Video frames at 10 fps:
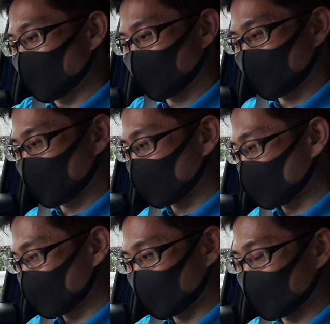And,
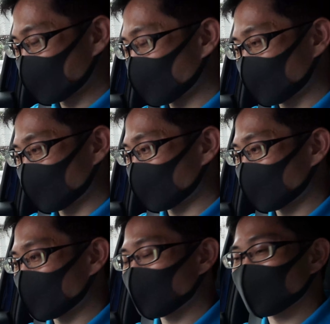you know, it's
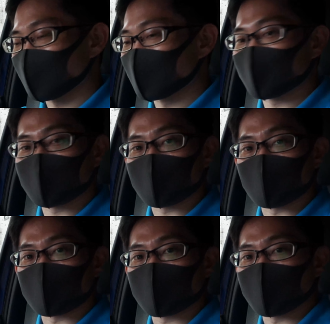been really
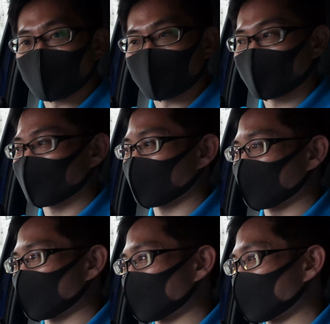good fun.
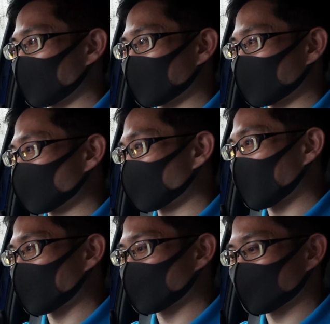The
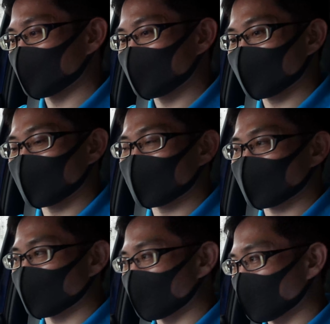power delivery is
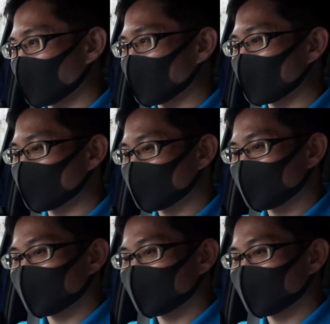great.